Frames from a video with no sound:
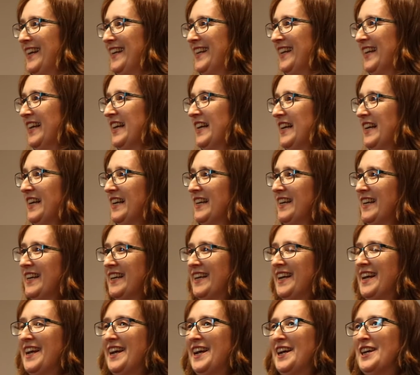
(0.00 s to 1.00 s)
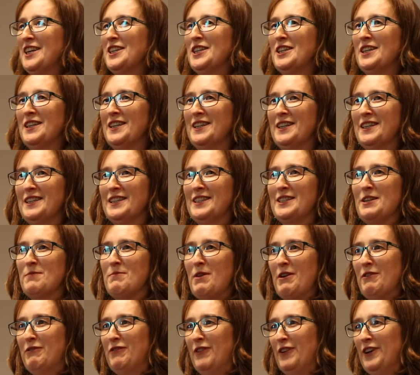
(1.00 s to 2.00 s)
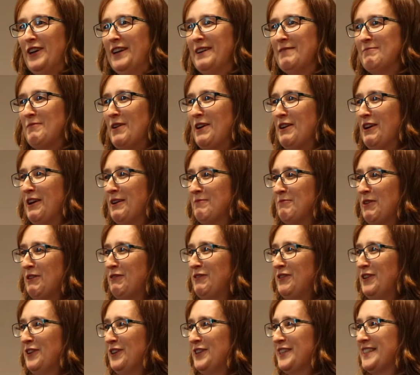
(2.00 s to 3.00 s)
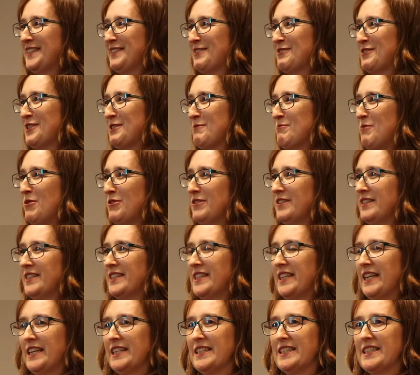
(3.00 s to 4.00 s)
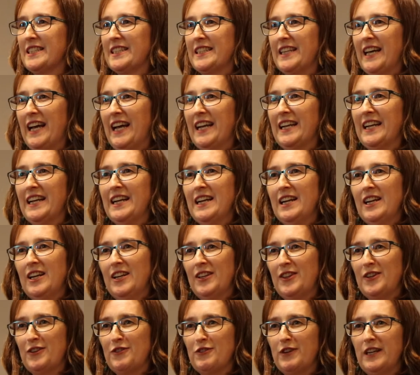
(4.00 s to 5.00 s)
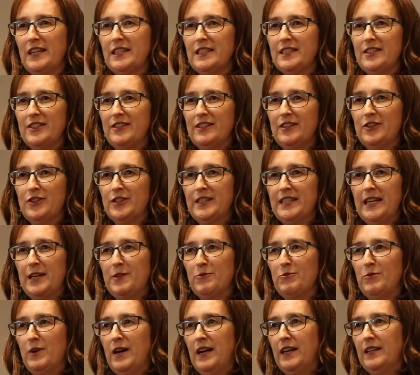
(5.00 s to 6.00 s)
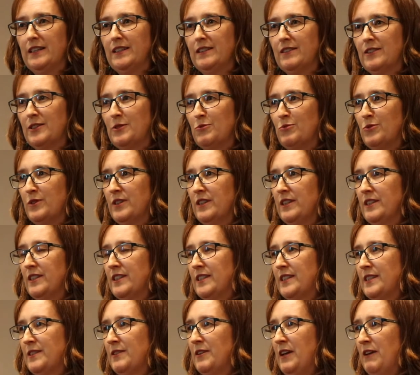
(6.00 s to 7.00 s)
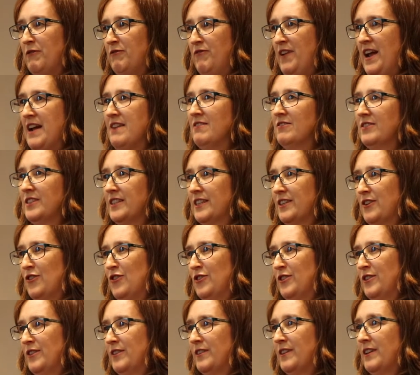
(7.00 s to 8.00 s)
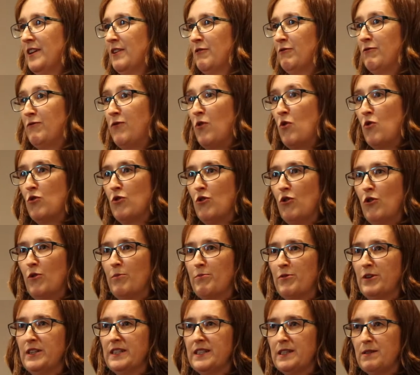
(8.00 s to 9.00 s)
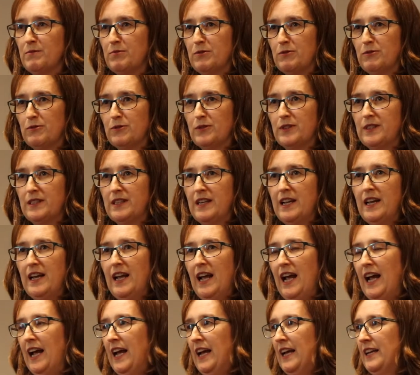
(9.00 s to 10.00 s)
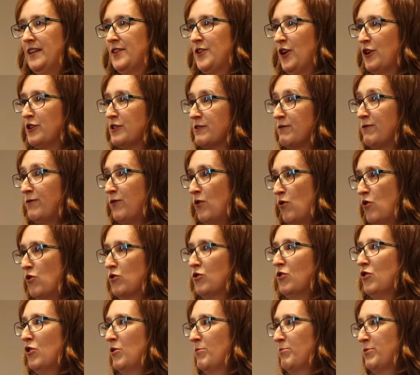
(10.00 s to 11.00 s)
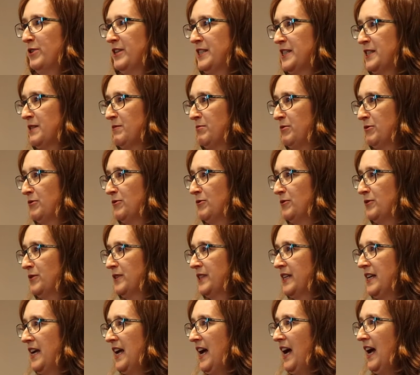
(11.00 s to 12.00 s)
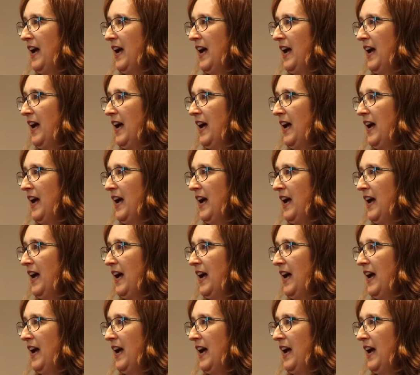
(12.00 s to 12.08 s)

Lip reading: Yeah. So my first response is that the Greens New South Wales was founded on 4 core principles, and those 4 core principles